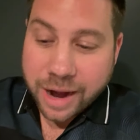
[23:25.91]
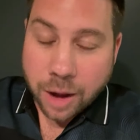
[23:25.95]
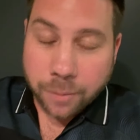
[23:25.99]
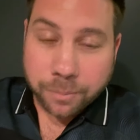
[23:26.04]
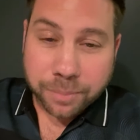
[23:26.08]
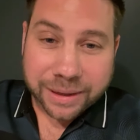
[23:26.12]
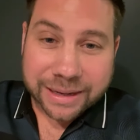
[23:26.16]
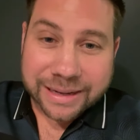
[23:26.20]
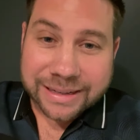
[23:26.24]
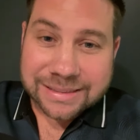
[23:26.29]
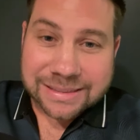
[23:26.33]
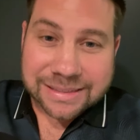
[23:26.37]
Now,
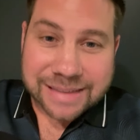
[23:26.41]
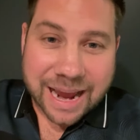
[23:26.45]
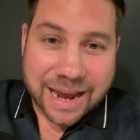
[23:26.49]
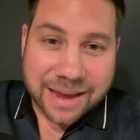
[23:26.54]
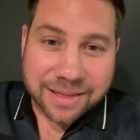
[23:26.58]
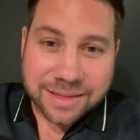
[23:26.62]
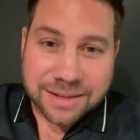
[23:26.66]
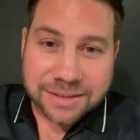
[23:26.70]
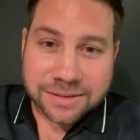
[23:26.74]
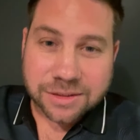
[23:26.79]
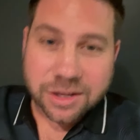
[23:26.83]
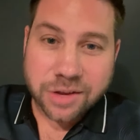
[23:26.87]
please
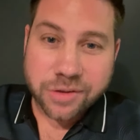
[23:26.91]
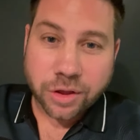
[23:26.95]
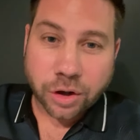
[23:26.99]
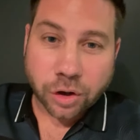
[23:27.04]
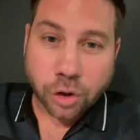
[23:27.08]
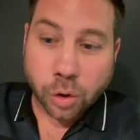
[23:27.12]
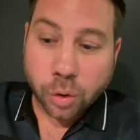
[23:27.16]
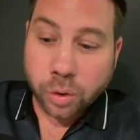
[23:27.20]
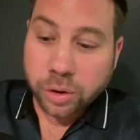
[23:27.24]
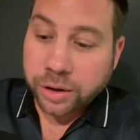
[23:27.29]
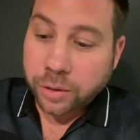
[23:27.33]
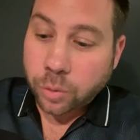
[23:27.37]
take this to the
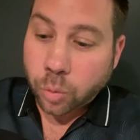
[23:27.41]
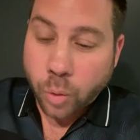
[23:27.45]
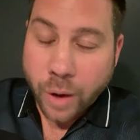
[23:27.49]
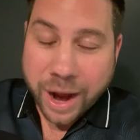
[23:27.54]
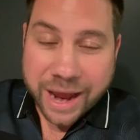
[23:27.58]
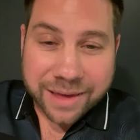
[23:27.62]
Lord.